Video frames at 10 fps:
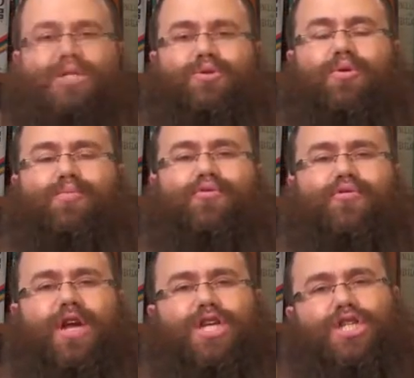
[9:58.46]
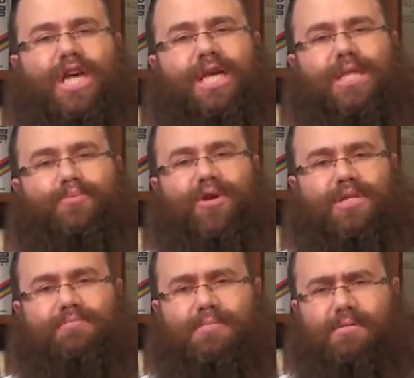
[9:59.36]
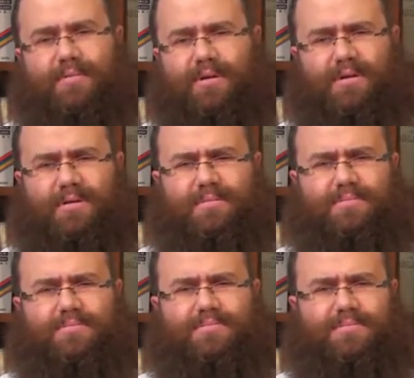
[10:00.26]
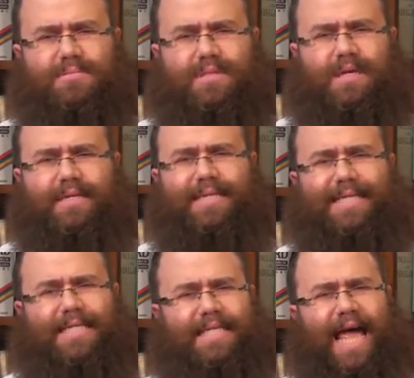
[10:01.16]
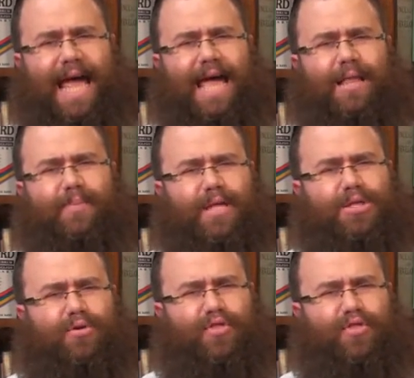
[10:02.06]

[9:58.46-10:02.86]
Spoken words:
to appreciate the present moment. To stand means you're